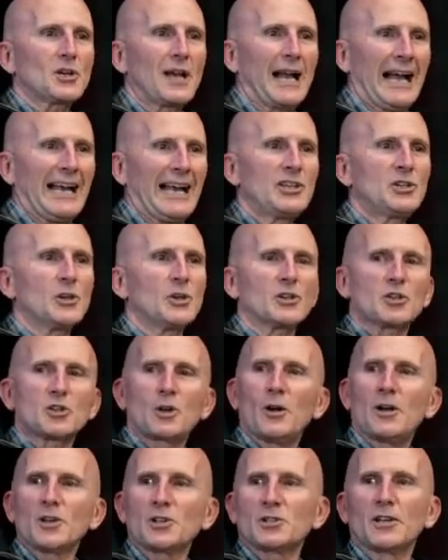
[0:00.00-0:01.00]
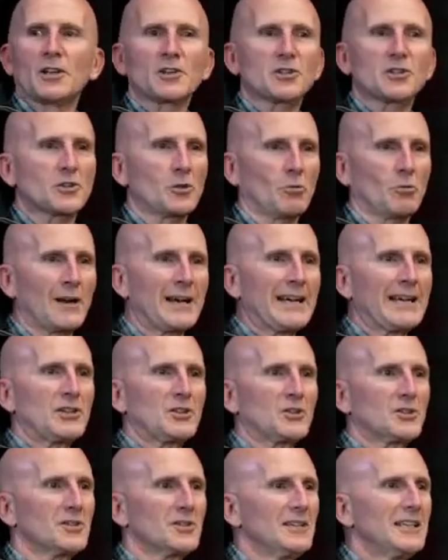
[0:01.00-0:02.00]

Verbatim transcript: I just cost us the race